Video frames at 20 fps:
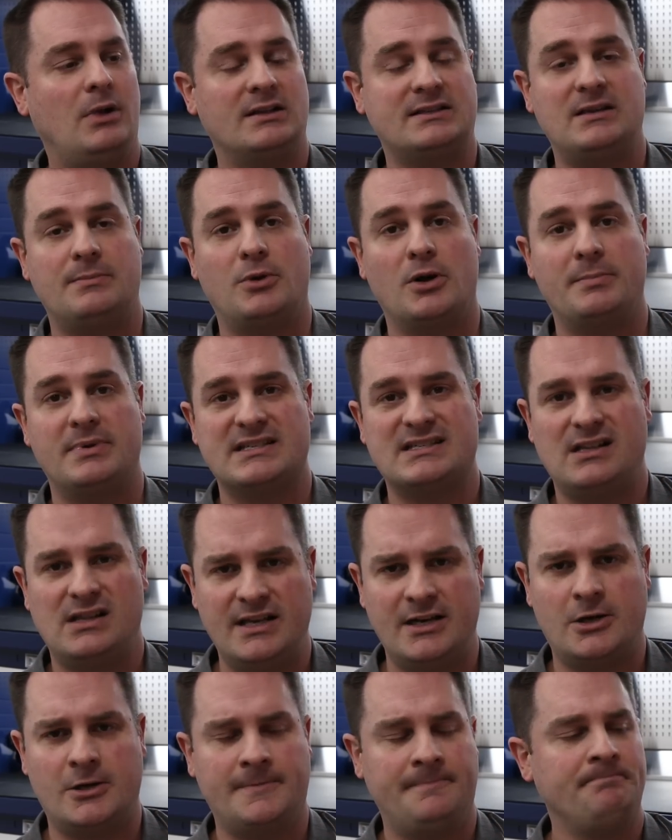multi-purpose
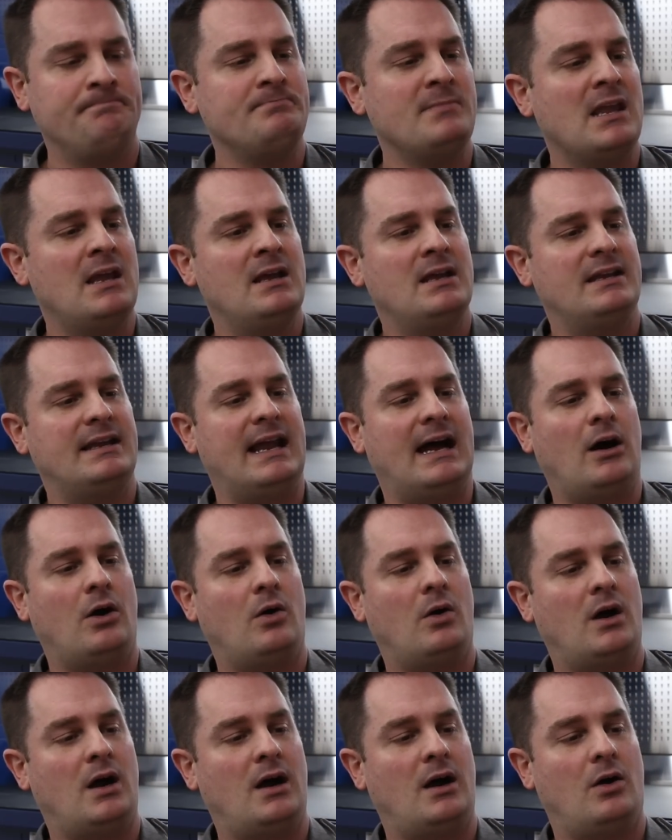cleaner.
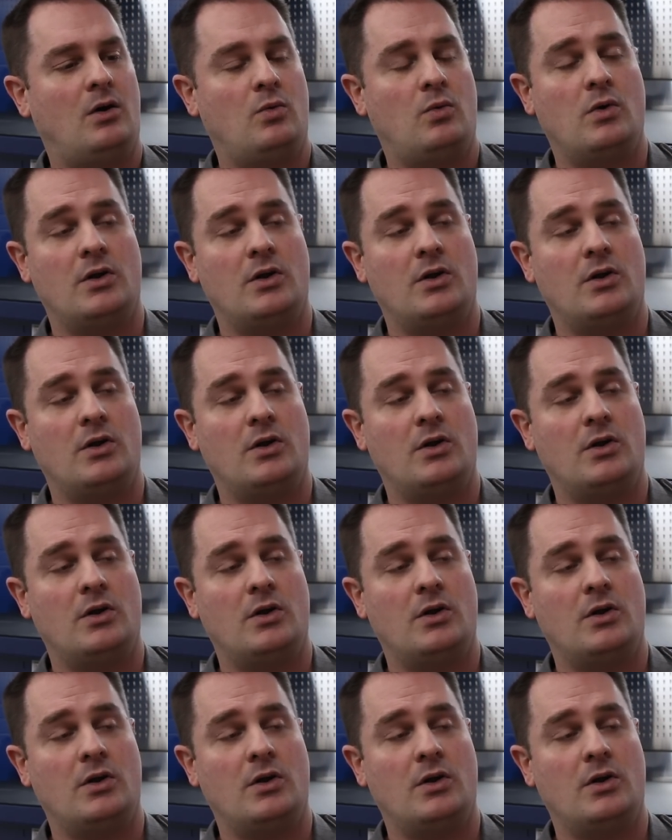Now,